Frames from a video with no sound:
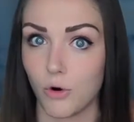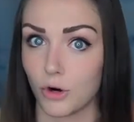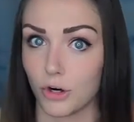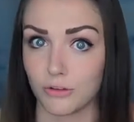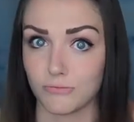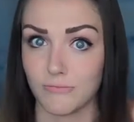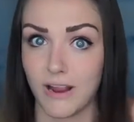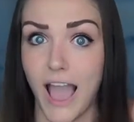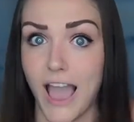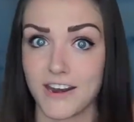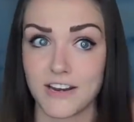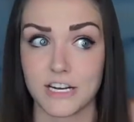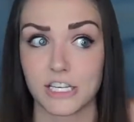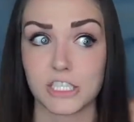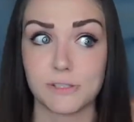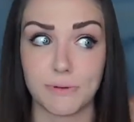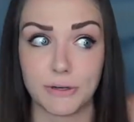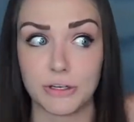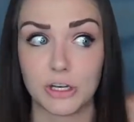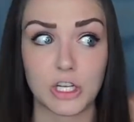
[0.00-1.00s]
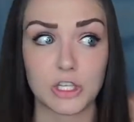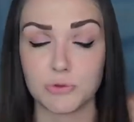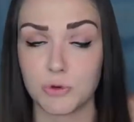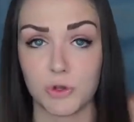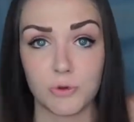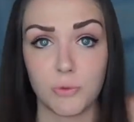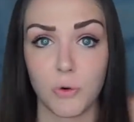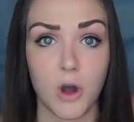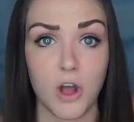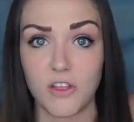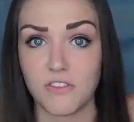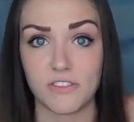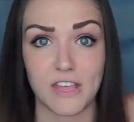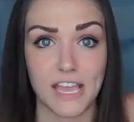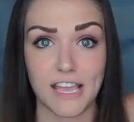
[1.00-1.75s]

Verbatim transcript: or had an experience with one.